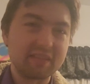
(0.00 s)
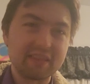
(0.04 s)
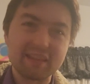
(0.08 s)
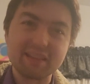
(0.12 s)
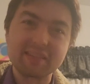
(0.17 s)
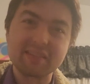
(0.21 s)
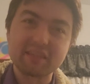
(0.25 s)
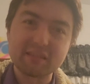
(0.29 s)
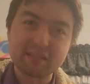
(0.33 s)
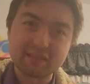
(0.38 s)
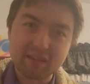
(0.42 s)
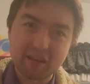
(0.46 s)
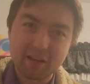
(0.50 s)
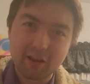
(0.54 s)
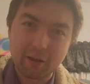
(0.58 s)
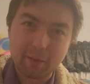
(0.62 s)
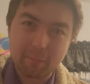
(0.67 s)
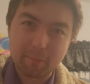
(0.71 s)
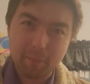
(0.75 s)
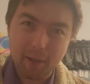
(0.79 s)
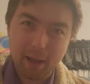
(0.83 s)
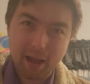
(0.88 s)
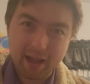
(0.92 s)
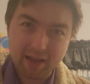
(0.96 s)
this is an
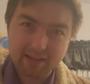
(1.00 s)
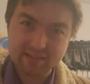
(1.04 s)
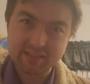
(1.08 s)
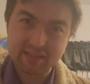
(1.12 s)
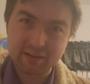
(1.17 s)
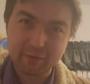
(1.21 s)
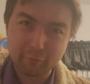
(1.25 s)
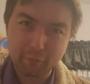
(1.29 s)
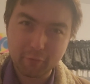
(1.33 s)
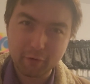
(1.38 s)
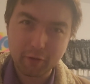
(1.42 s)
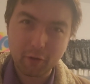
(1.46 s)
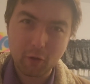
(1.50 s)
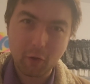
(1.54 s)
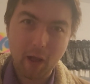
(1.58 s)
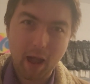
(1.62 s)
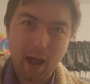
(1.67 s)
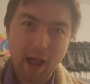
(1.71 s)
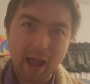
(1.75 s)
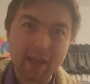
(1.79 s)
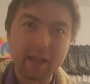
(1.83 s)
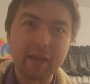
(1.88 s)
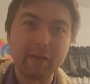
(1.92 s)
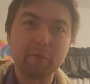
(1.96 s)
unboxing video
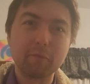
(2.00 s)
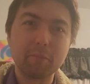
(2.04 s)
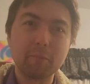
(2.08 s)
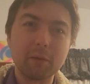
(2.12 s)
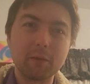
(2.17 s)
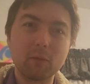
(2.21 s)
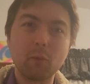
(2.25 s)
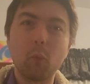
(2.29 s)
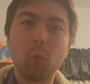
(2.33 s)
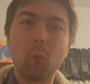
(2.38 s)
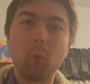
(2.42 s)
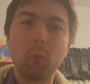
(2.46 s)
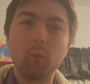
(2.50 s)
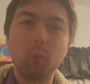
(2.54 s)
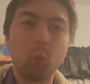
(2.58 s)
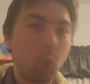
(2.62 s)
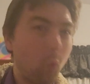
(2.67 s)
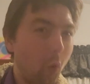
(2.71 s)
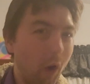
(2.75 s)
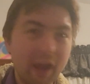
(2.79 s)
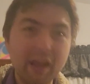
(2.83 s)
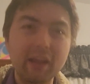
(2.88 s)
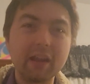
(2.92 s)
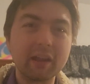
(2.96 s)
I have been
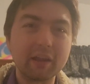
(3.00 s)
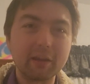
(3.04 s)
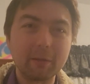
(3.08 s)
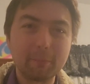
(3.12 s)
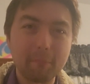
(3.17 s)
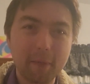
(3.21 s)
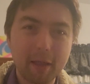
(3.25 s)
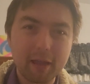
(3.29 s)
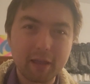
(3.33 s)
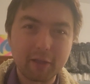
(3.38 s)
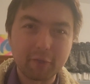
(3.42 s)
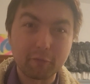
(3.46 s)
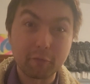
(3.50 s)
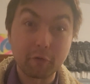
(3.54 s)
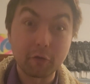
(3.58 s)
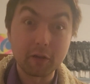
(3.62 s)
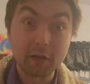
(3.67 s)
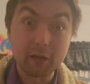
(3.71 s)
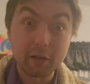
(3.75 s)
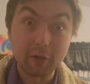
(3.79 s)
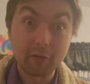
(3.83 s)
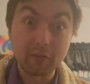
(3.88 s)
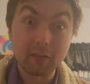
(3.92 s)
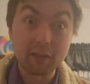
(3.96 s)
waiting to make for
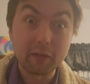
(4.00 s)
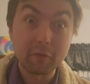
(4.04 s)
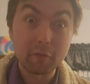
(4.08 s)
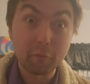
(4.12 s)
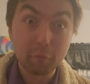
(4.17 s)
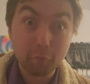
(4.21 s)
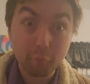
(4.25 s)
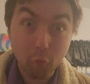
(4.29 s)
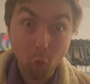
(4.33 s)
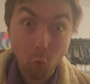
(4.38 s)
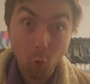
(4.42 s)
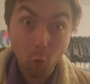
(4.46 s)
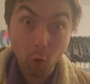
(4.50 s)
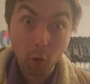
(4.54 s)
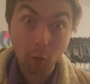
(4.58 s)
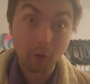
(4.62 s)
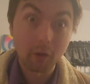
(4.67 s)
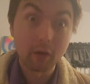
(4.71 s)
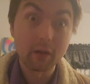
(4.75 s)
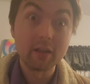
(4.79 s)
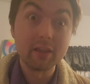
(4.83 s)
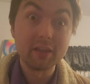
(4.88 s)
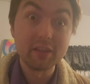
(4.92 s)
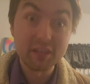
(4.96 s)
nearly
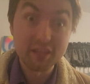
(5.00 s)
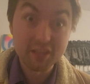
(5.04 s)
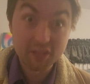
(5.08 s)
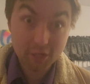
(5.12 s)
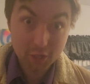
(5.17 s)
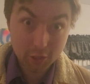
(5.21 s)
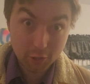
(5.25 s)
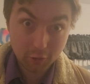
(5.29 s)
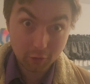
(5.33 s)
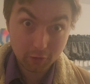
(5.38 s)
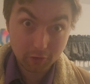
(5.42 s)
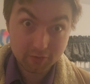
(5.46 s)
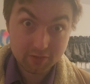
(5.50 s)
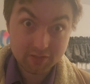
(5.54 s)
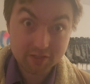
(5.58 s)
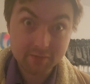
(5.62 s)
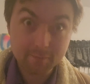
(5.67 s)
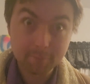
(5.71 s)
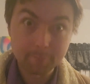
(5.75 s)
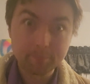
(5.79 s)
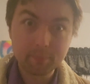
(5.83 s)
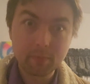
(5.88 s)
4 years.